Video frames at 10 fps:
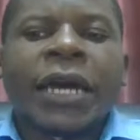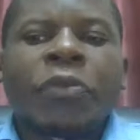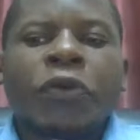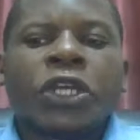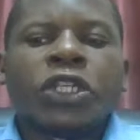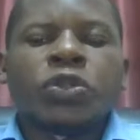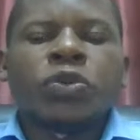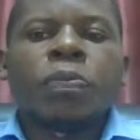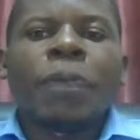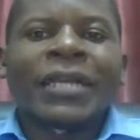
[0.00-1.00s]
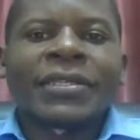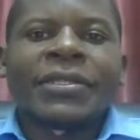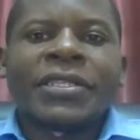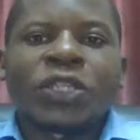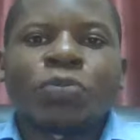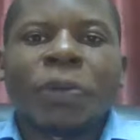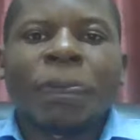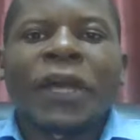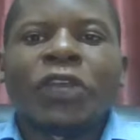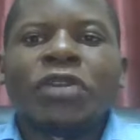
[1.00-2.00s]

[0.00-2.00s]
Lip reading: I'm going to pass this paper,